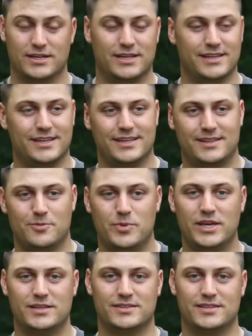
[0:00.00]
And the
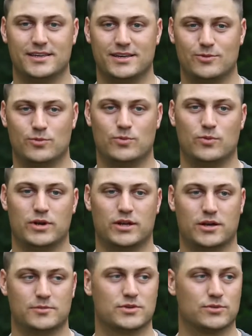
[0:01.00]
biggest thing when it
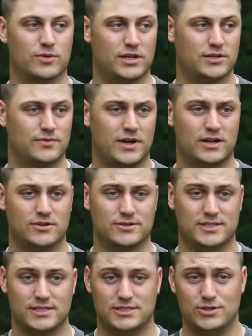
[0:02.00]
comes to rangefinders
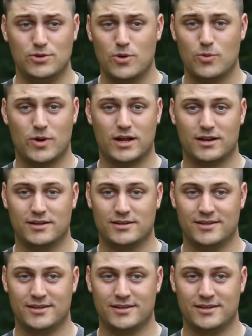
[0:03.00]
is you don't want